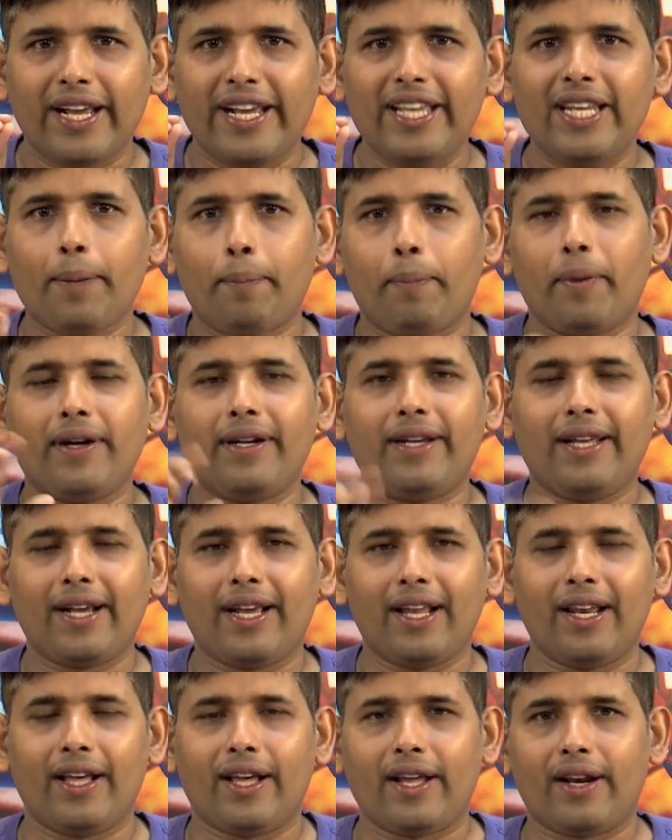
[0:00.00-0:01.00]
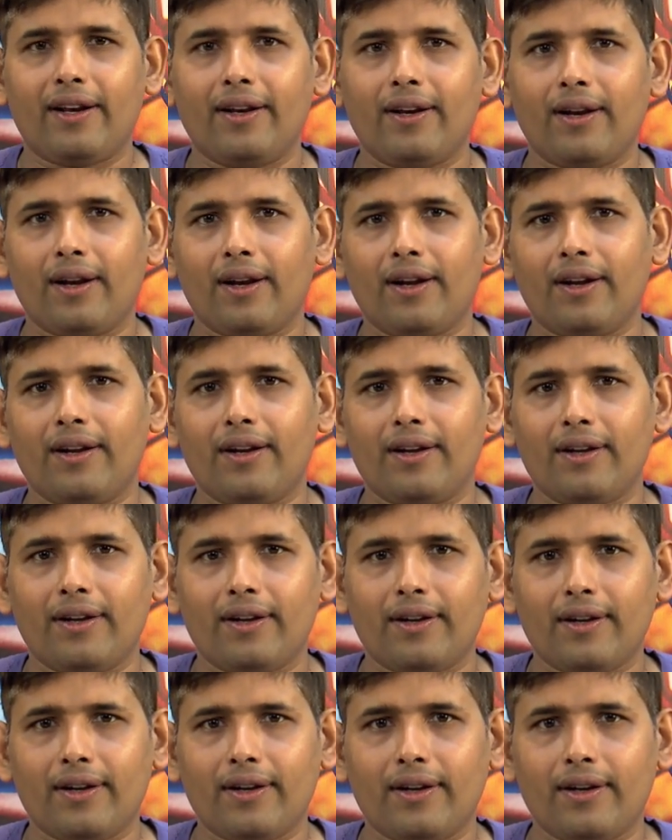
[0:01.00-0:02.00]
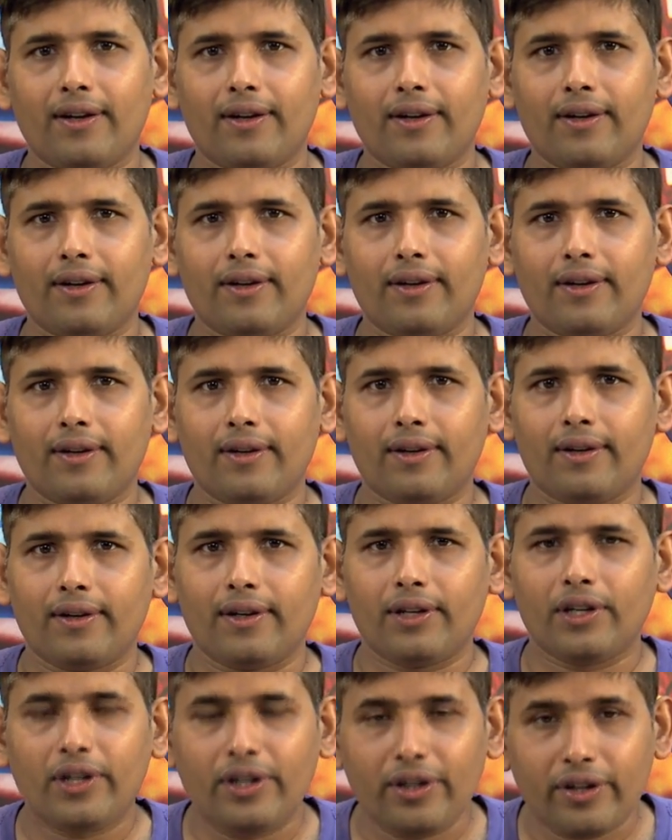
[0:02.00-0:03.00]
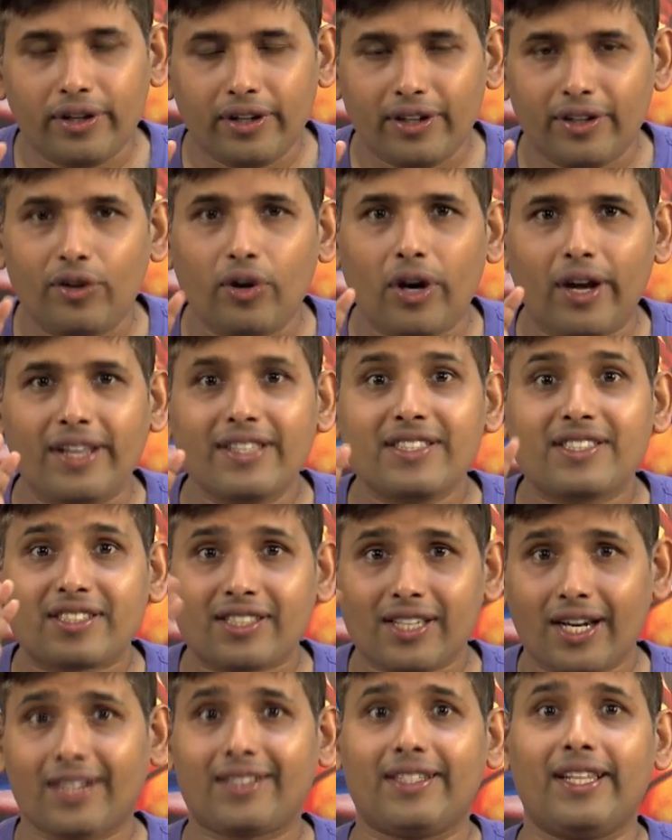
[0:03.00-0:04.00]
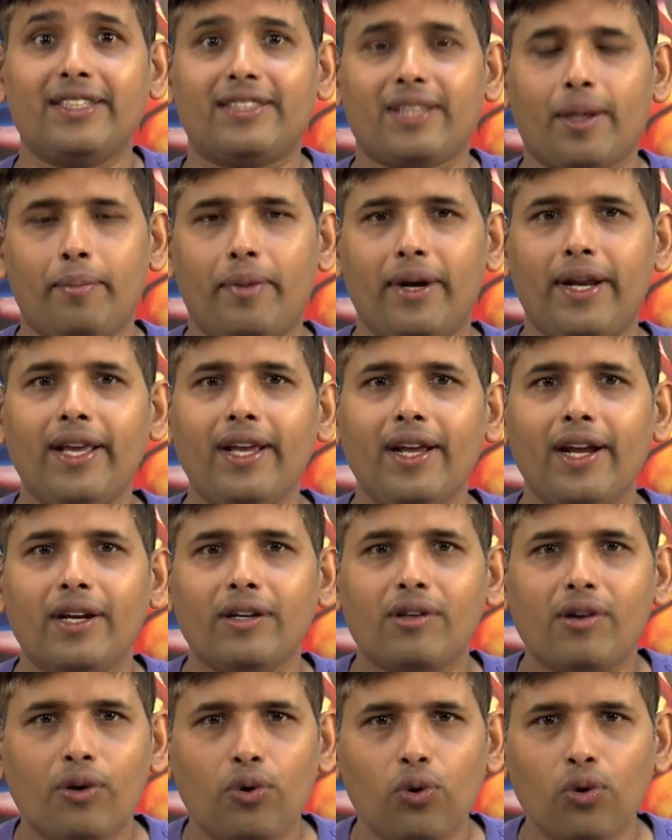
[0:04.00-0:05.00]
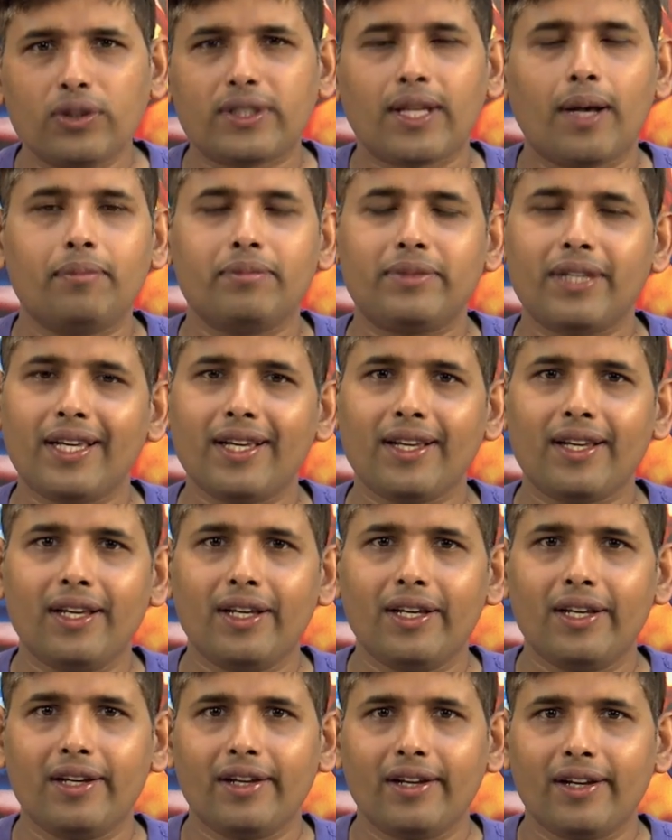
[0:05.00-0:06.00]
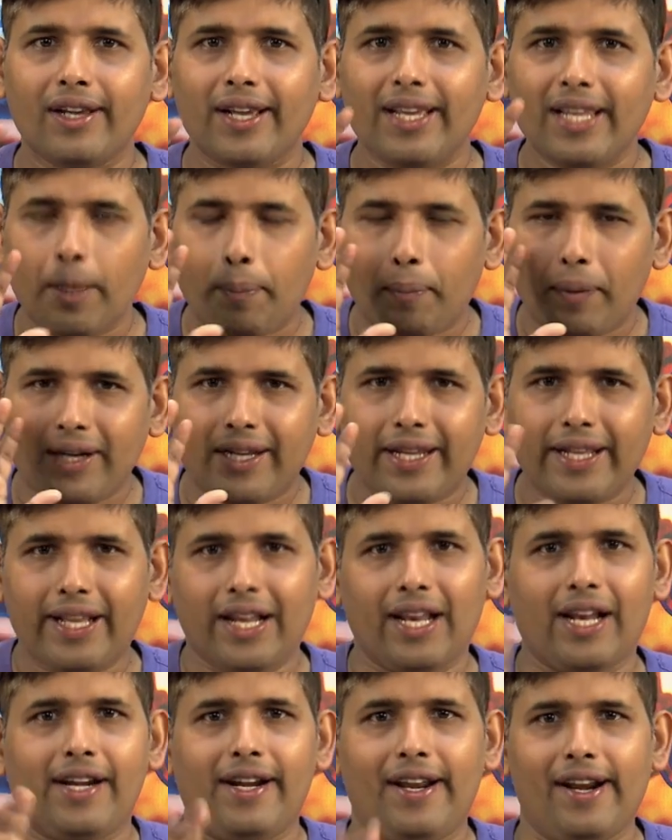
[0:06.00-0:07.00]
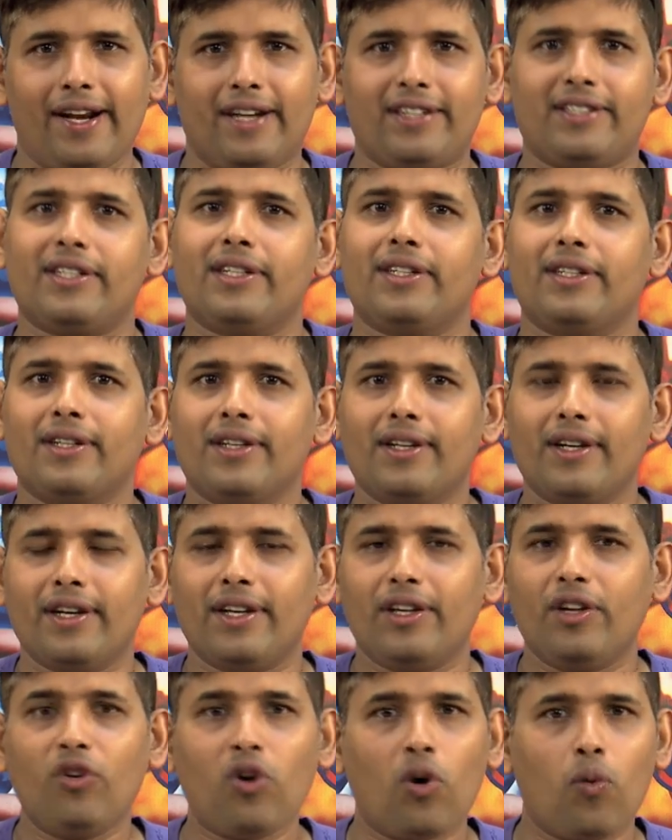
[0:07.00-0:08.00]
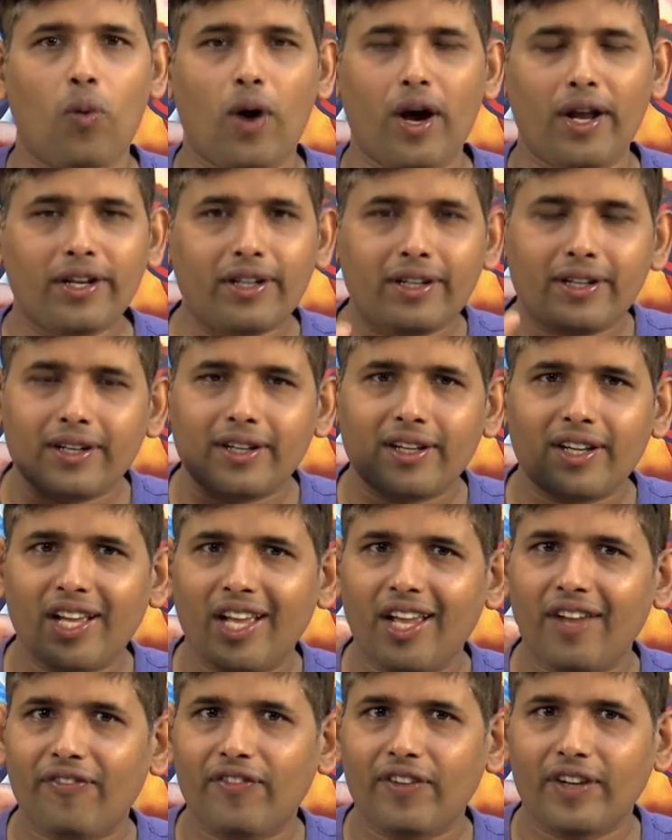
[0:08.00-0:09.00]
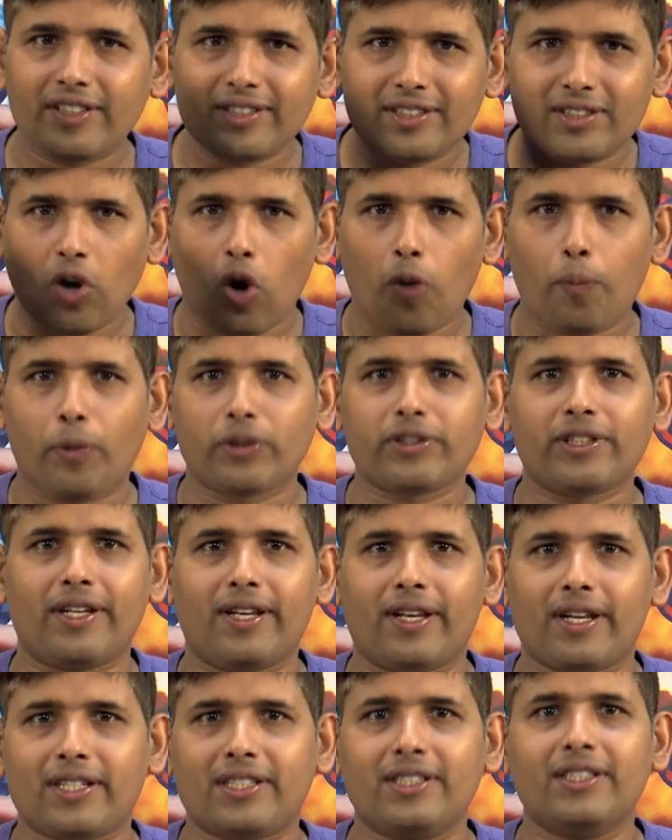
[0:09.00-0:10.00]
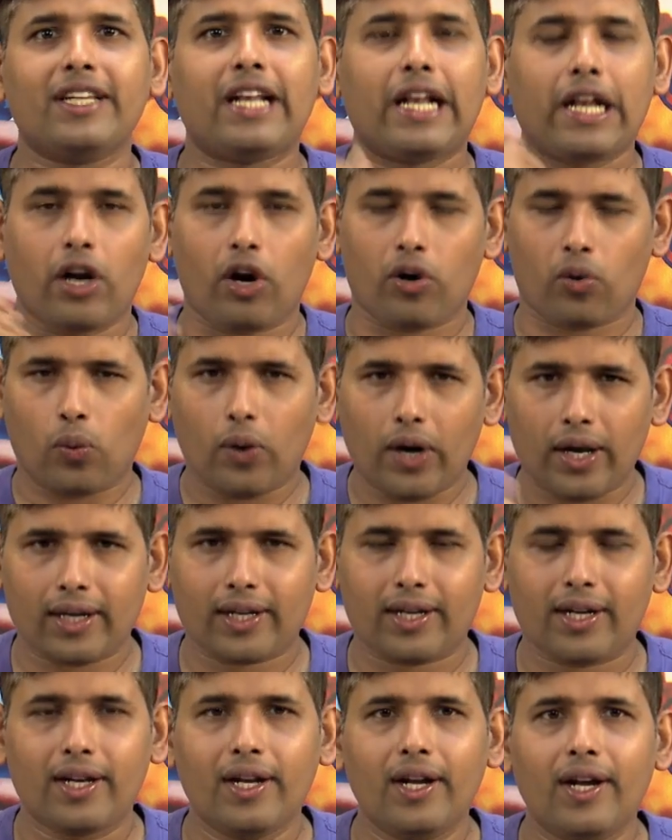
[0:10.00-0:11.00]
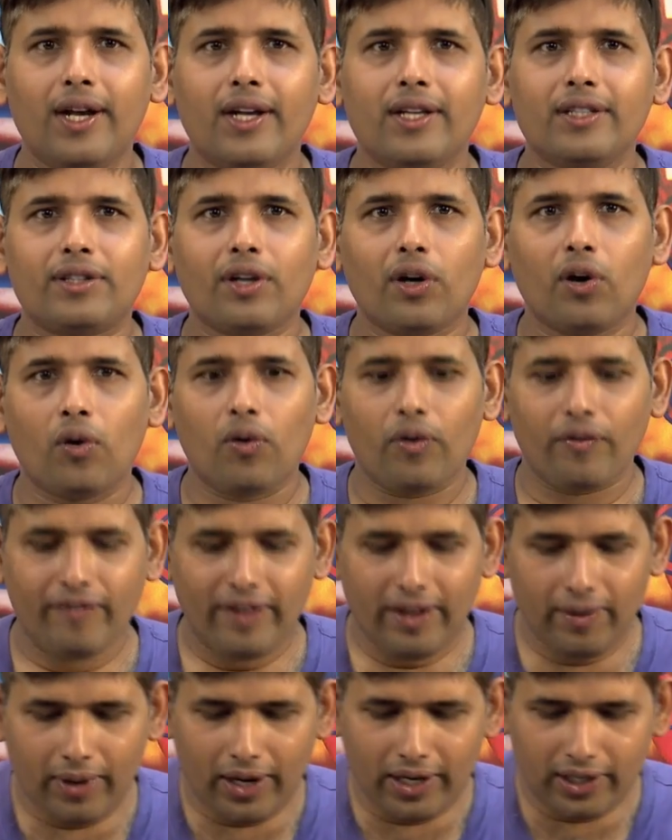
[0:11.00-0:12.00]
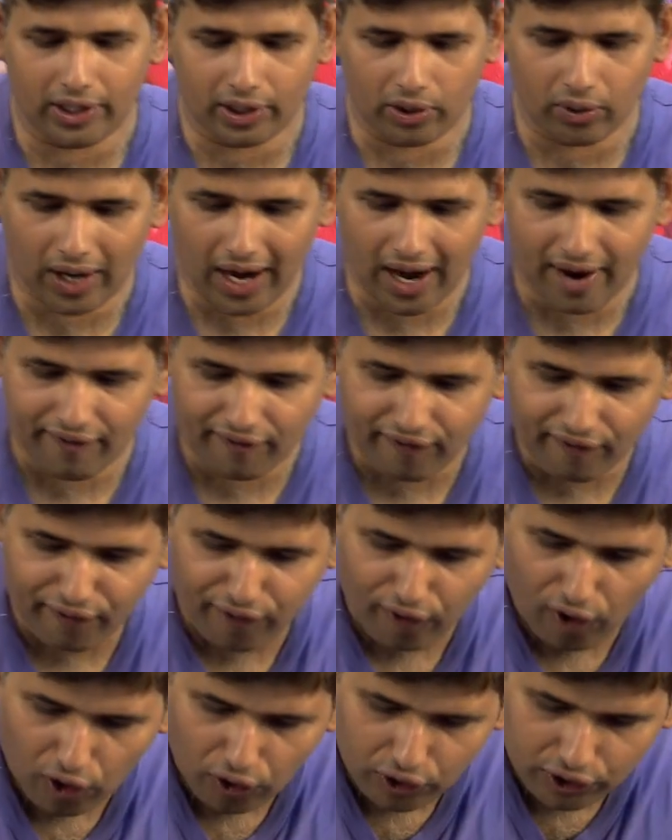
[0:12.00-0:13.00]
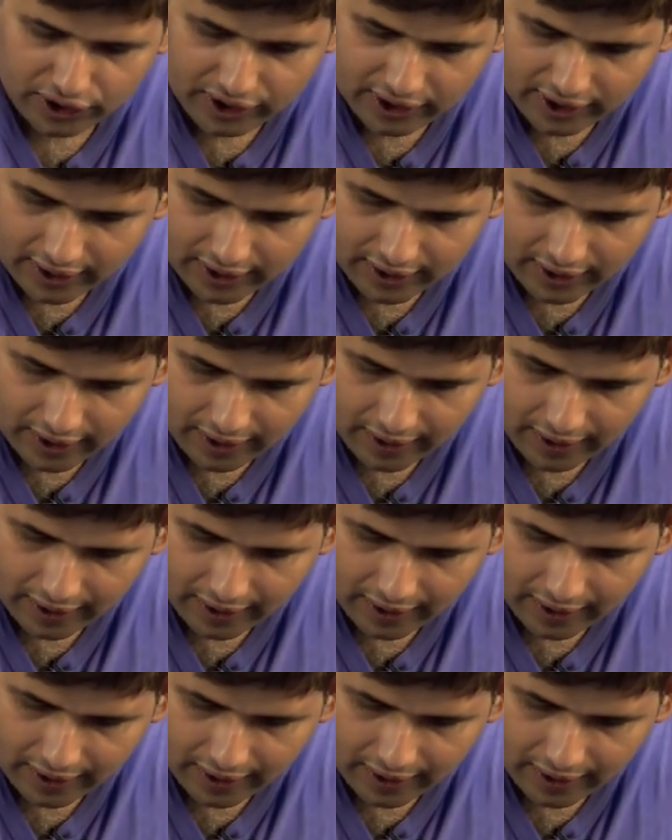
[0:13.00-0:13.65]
in a particular, you are instructing somebody to do something in a particular direction. You don't want, if it is in the opposite direction, it will not work. So, we wanted to have force